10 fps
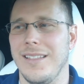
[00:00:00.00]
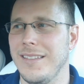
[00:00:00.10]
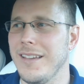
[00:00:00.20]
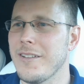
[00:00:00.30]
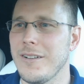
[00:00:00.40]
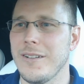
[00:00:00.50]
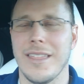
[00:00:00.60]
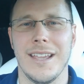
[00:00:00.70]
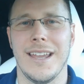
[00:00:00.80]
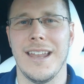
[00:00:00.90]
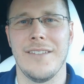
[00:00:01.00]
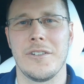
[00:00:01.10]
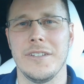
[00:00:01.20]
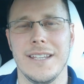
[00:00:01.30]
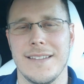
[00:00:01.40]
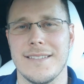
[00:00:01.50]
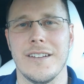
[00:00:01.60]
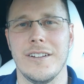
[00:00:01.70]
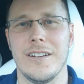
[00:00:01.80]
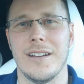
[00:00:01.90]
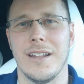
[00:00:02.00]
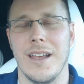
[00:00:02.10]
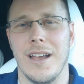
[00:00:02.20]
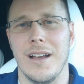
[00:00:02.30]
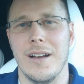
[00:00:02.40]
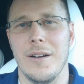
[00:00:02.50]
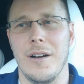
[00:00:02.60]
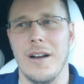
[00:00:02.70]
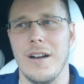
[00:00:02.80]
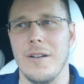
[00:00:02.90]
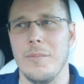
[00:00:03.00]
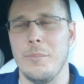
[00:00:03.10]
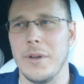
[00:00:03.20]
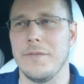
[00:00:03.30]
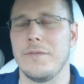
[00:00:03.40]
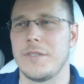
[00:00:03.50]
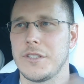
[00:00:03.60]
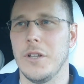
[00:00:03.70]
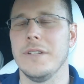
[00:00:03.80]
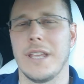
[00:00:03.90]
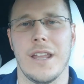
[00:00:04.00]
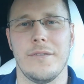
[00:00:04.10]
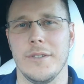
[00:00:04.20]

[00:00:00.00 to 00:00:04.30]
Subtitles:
the other thing I never really considered, but have slowly kind of